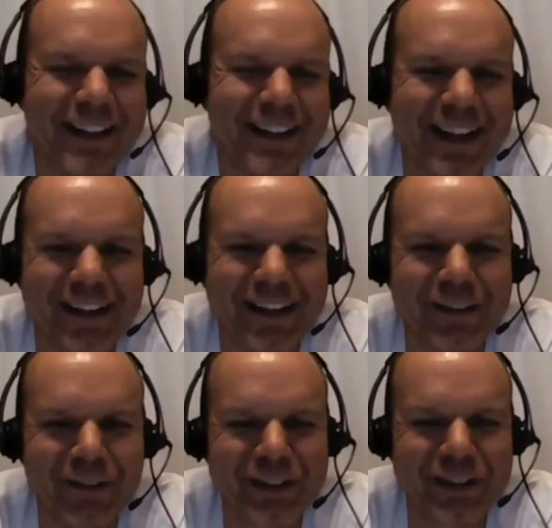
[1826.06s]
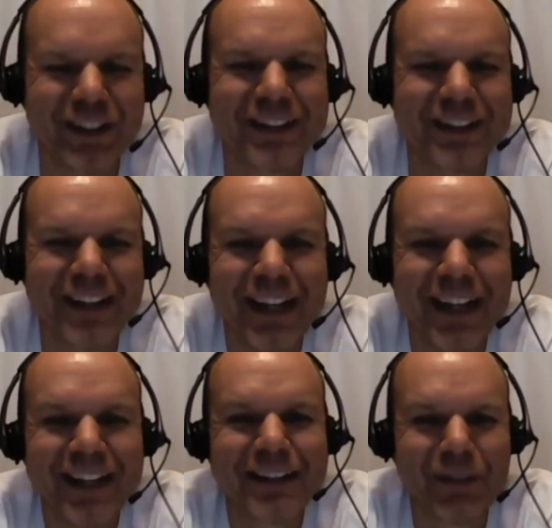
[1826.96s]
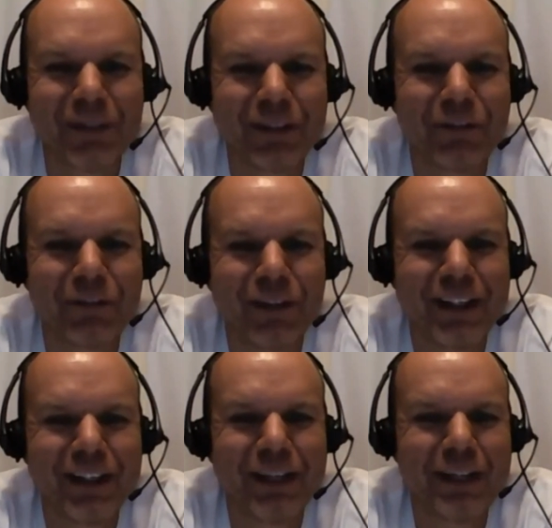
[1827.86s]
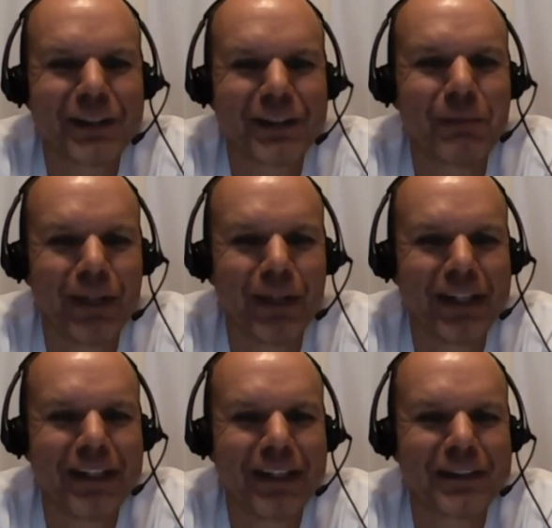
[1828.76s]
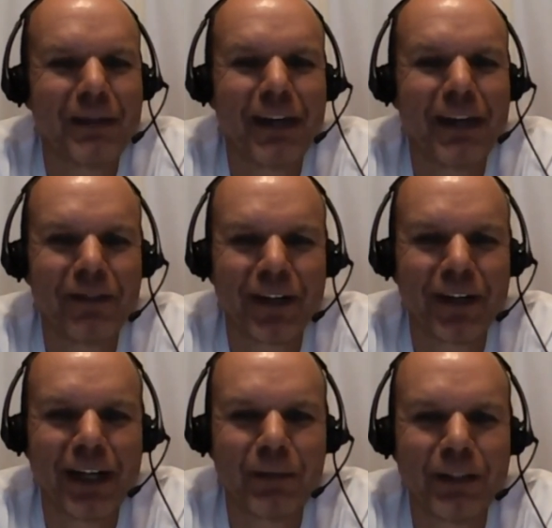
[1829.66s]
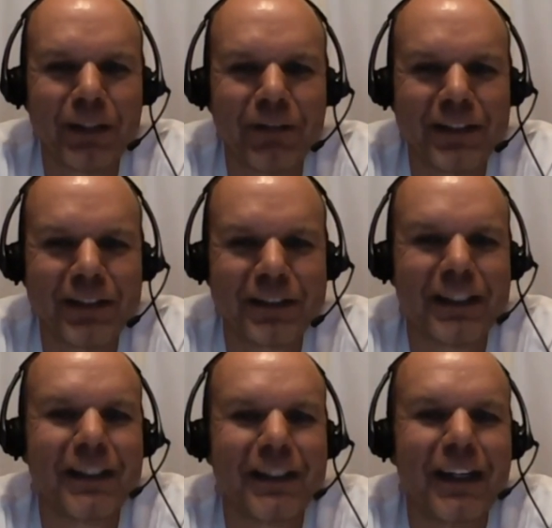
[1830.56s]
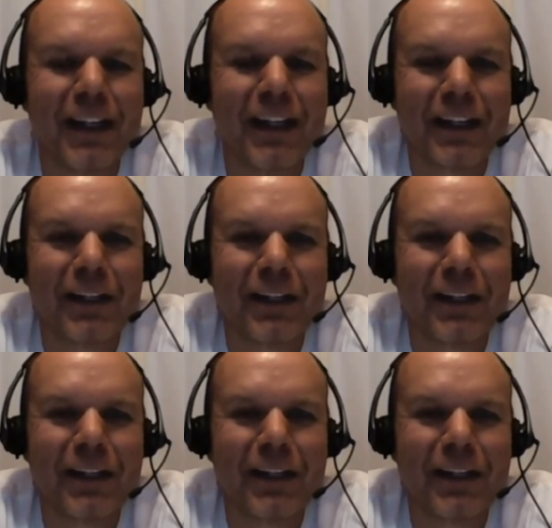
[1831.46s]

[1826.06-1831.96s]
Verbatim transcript: that come to fruition. Let's. So I'm looking forward to him actually playing against some NFL caliber defenses, and you know,